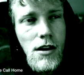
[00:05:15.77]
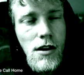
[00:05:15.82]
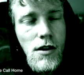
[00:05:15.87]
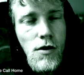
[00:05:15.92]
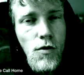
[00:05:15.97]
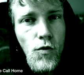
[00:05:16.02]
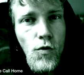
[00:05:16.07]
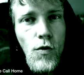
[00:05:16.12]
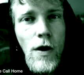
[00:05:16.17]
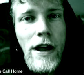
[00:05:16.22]

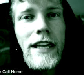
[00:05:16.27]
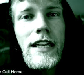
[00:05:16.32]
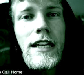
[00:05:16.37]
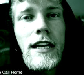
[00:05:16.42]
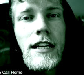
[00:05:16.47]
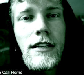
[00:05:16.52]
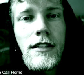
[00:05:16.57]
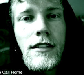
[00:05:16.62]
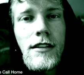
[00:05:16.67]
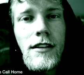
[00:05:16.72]

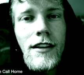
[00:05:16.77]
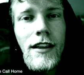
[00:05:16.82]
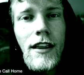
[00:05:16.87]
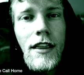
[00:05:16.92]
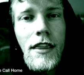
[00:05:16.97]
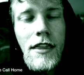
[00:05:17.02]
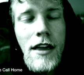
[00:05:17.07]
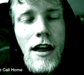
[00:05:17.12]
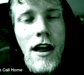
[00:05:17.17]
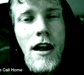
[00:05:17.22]
awaken
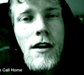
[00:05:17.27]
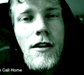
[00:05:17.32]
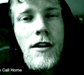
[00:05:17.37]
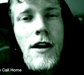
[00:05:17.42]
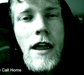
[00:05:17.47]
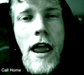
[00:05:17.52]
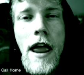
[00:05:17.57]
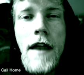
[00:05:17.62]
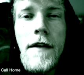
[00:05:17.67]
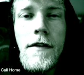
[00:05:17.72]
their
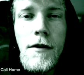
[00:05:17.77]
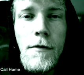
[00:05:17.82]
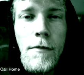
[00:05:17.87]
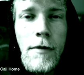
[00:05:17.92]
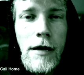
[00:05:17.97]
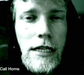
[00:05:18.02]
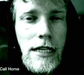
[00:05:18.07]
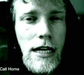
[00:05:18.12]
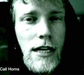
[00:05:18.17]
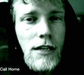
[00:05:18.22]
inner
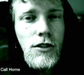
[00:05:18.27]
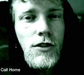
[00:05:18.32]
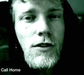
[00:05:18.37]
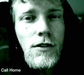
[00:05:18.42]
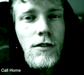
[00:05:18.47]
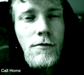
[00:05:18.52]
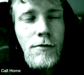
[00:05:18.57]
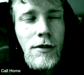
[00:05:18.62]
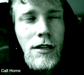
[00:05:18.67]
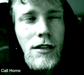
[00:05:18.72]

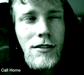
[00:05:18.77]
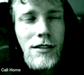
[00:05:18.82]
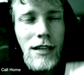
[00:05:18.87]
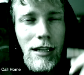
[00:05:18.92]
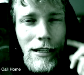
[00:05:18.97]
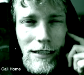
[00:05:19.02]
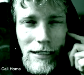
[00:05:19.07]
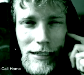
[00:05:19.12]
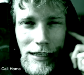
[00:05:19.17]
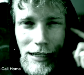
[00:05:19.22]
potential, because
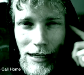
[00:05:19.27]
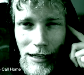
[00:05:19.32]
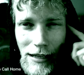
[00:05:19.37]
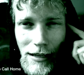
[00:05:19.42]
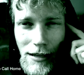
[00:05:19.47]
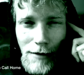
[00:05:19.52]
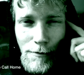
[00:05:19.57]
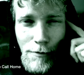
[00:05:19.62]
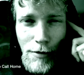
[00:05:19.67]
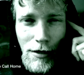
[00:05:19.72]
I
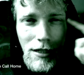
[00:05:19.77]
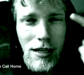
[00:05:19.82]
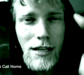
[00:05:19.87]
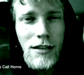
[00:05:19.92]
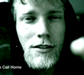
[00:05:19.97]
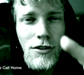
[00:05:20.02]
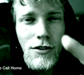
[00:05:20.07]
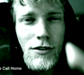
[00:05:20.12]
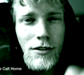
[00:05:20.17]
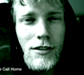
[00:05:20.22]
see
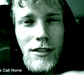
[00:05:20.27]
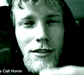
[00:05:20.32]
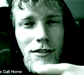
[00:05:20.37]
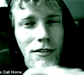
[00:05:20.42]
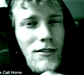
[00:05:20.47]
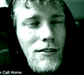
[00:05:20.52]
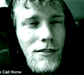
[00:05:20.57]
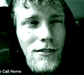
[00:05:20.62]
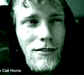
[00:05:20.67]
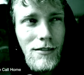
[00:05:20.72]
potential
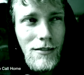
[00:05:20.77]
in